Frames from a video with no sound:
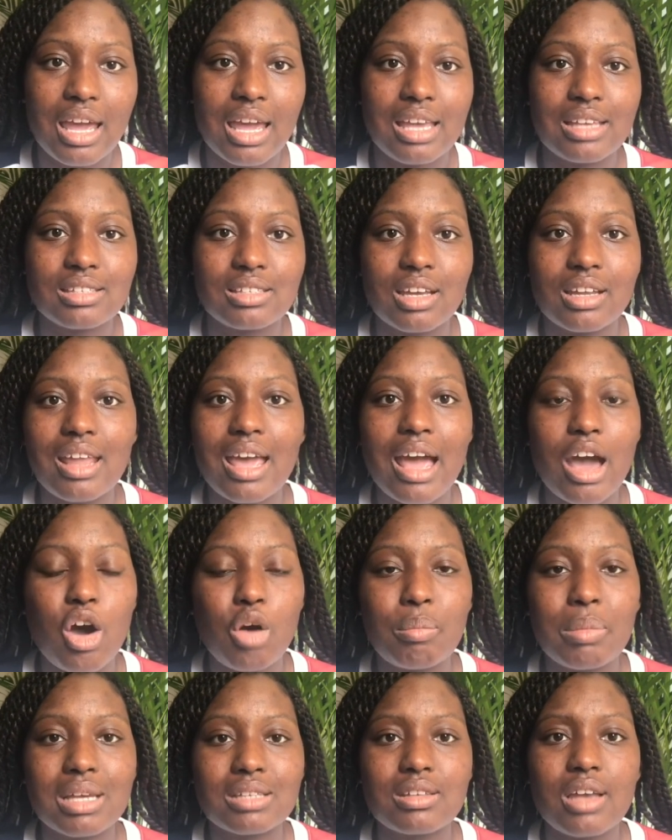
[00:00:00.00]
It's going to
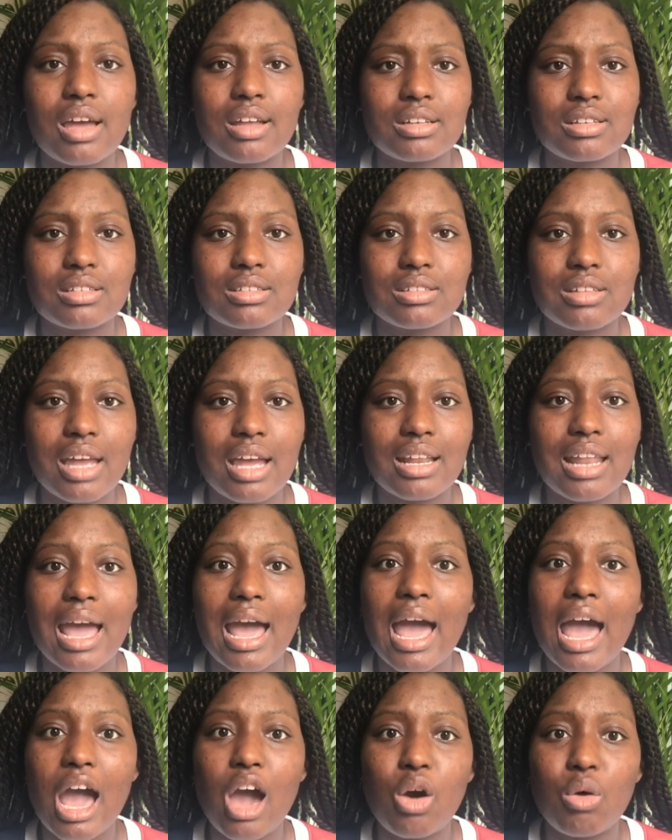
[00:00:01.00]
help us understand
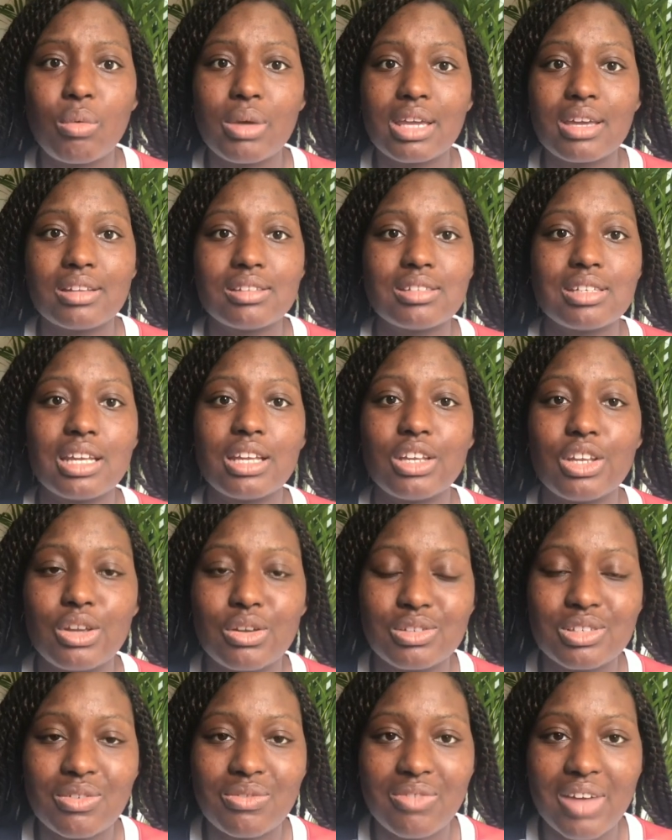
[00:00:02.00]
how we continue
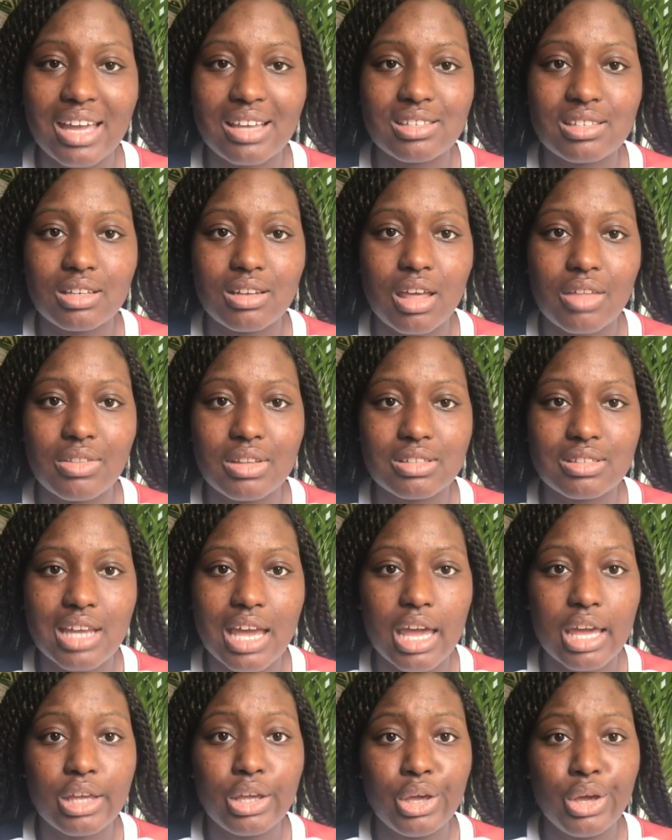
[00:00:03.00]
to face another
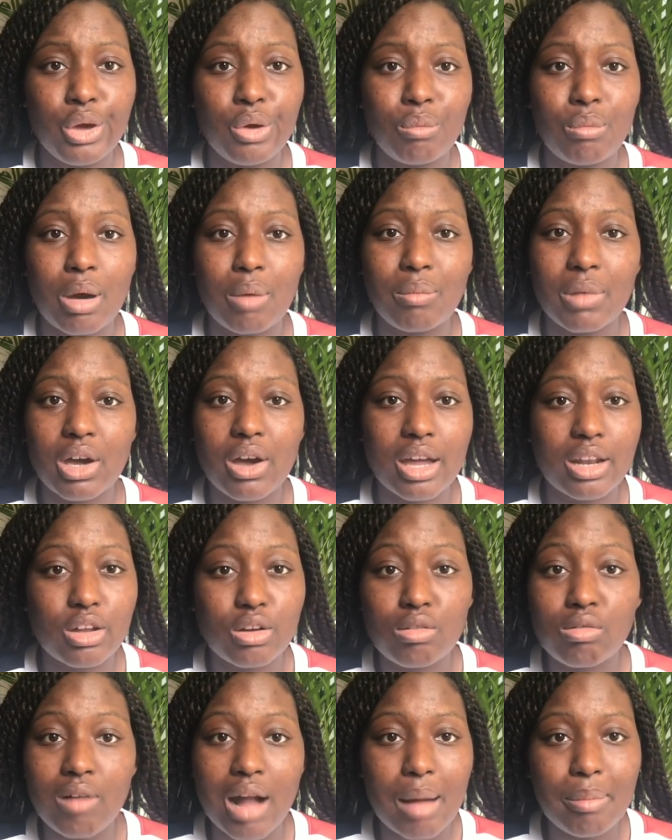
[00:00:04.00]
day when we're kind of
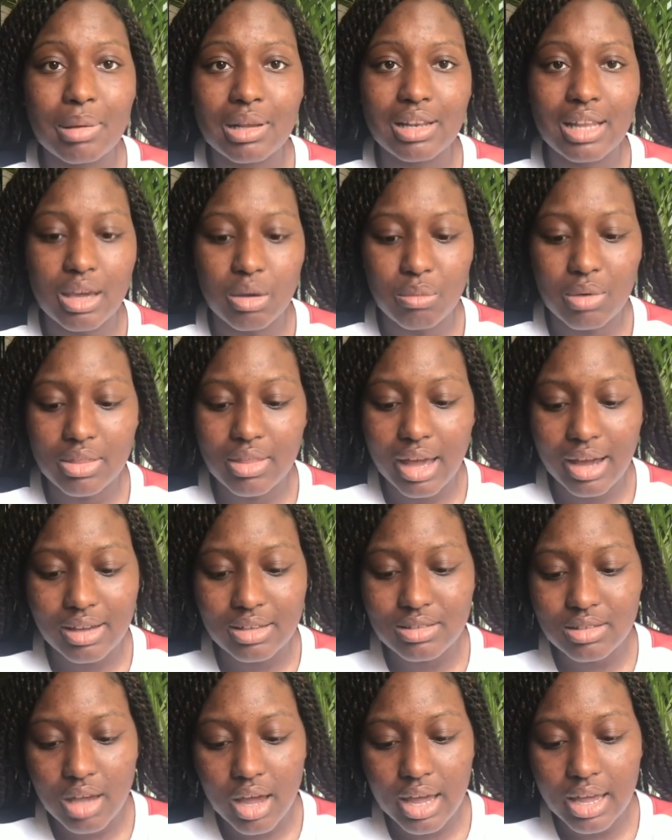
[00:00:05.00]
grappling with
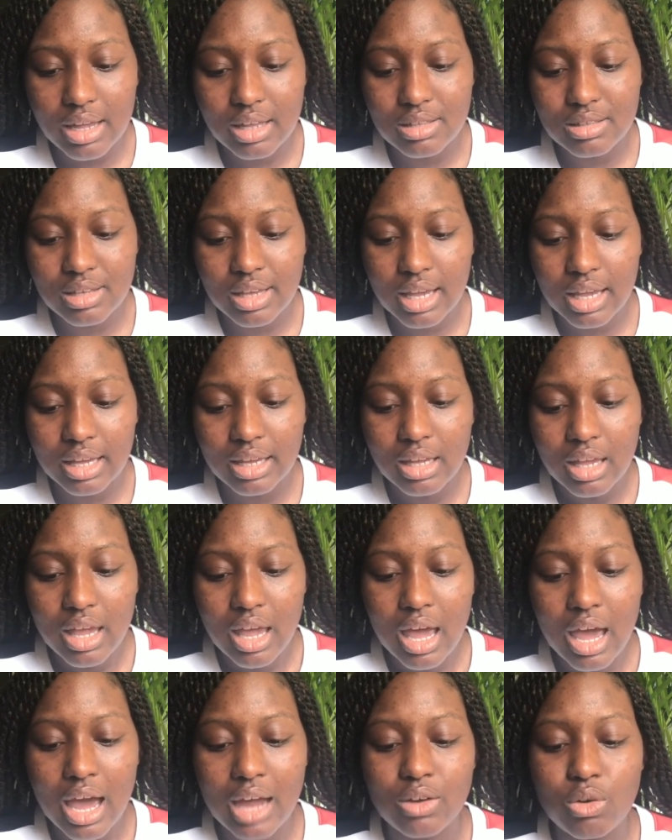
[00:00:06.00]
anxiety
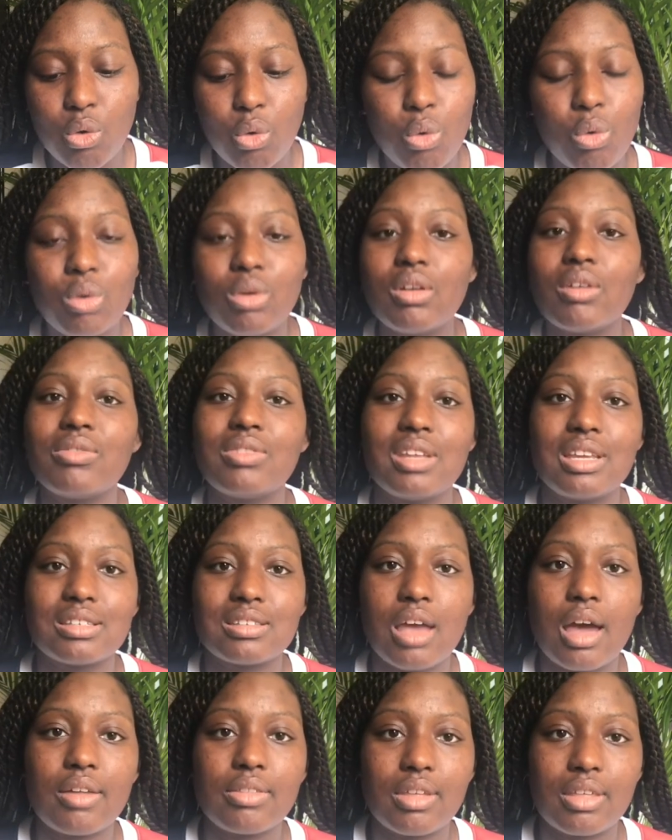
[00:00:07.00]
and all of
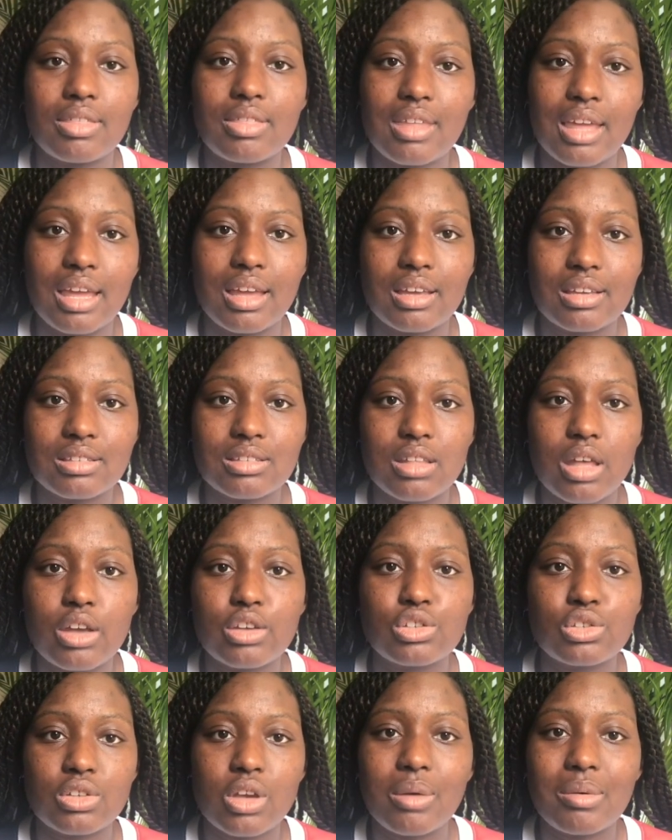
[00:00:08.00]
these other things that are
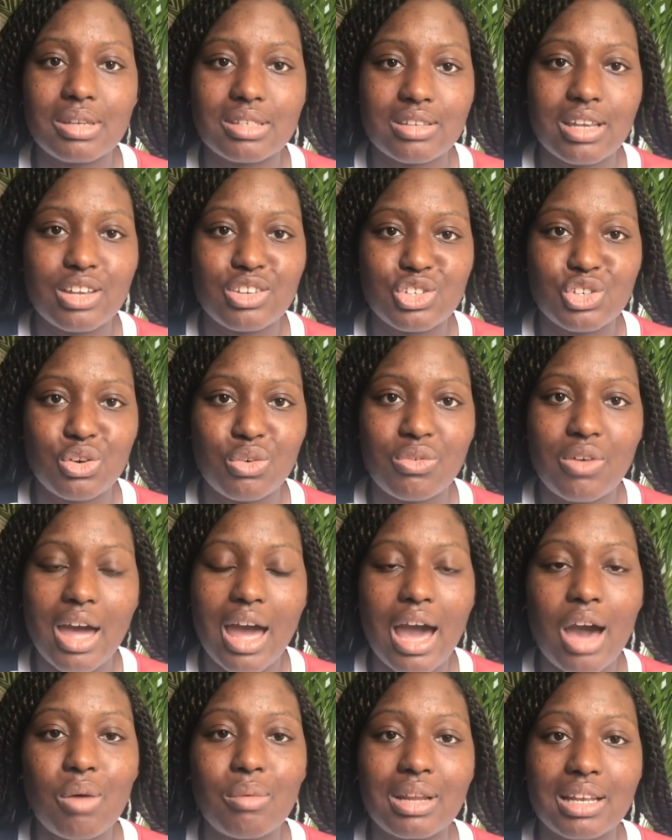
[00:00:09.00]
so essential for
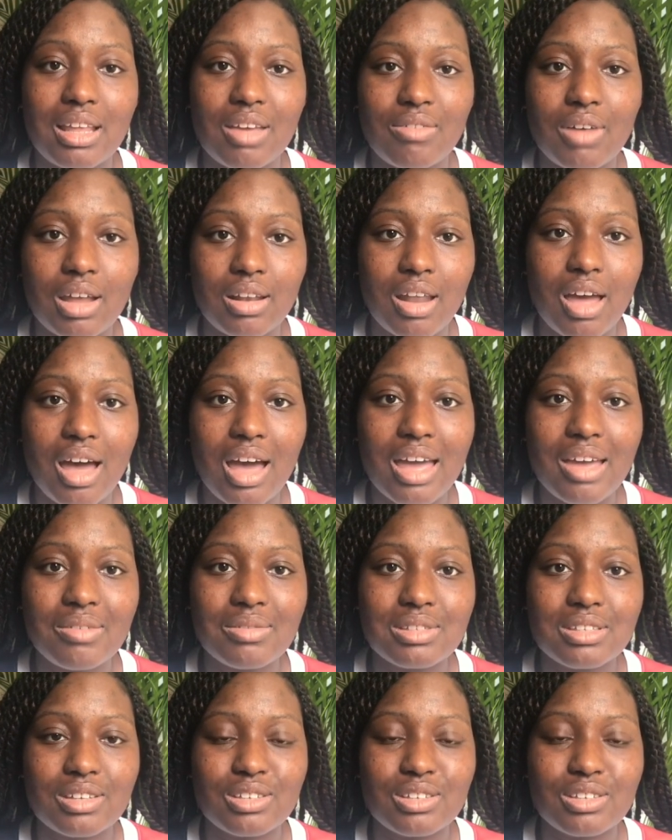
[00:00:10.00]
how we live our lives.